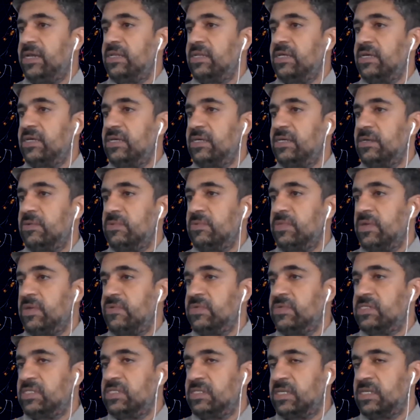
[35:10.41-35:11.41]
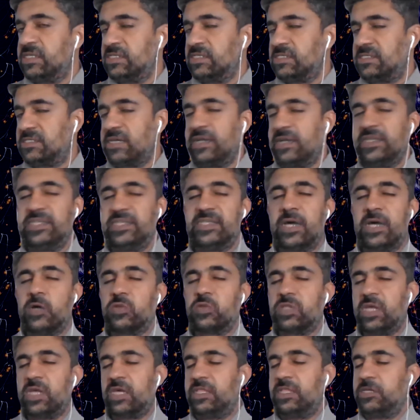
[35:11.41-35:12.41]
There's studies out
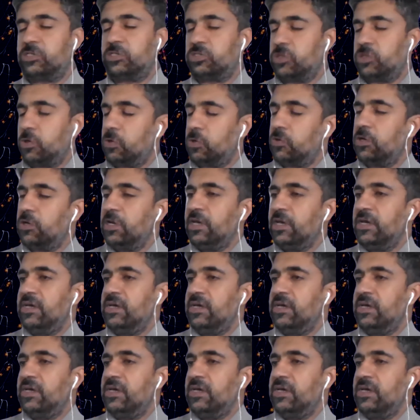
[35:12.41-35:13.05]
there that show